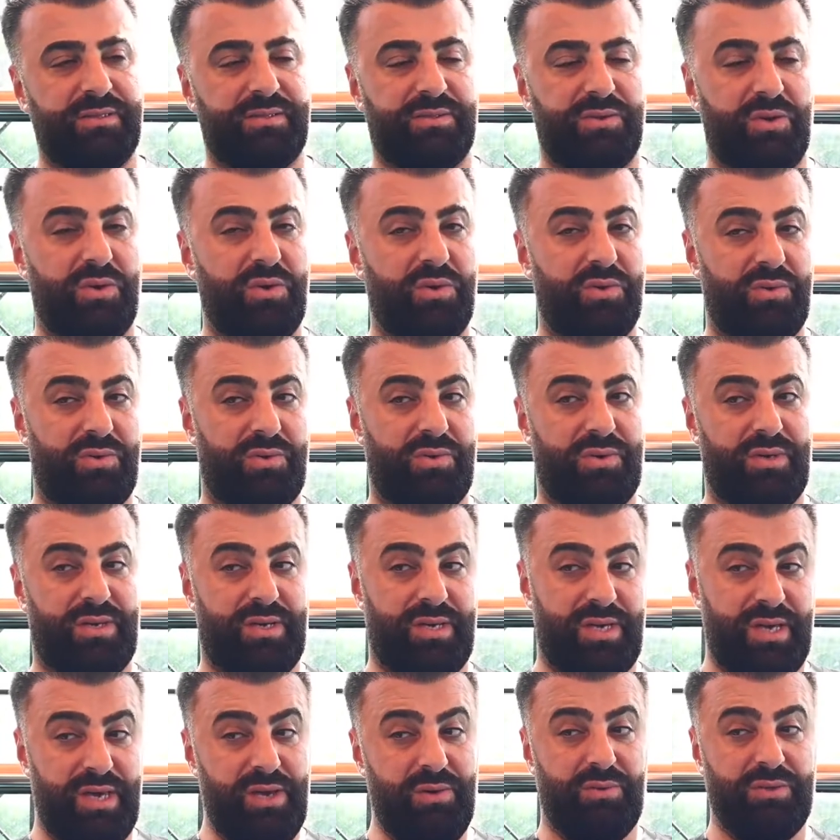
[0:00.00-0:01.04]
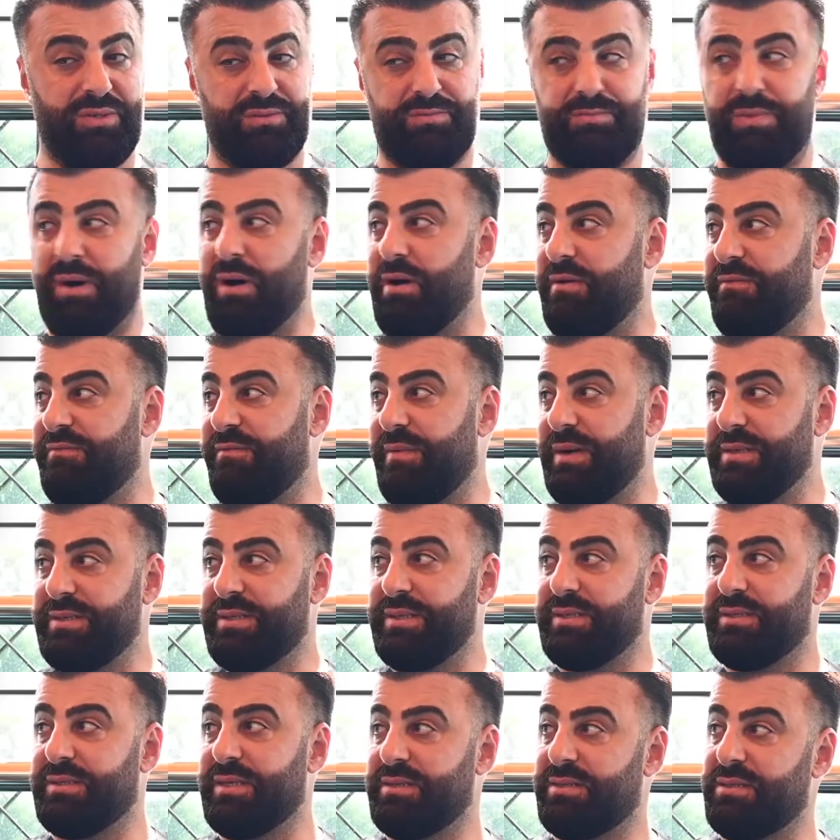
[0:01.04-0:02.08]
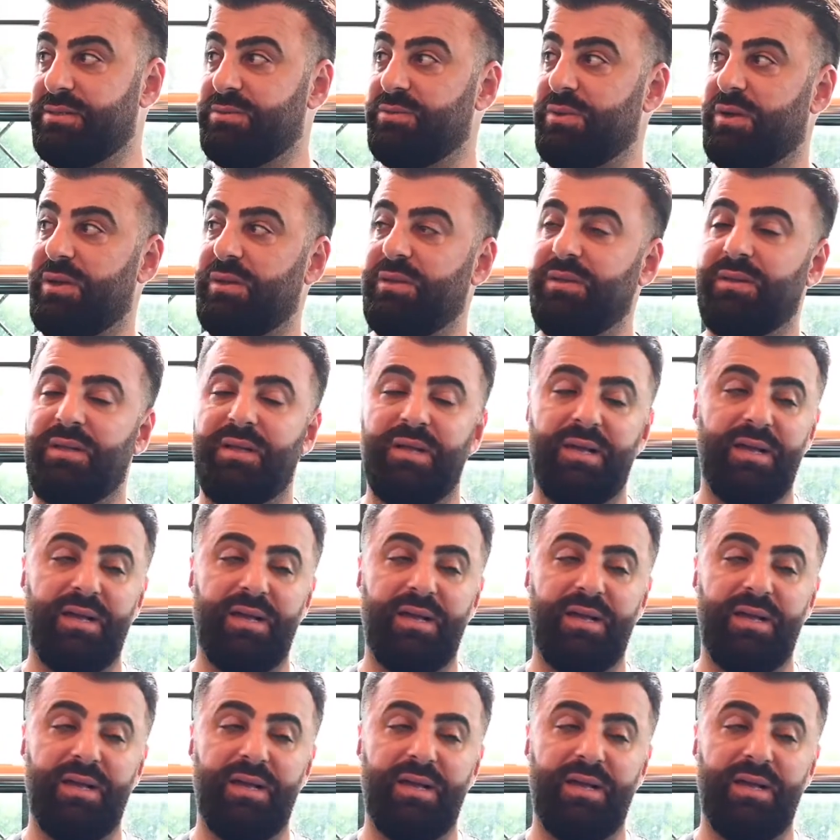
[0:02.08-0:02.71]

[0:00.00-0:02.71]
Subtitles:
So he was part of my success as well.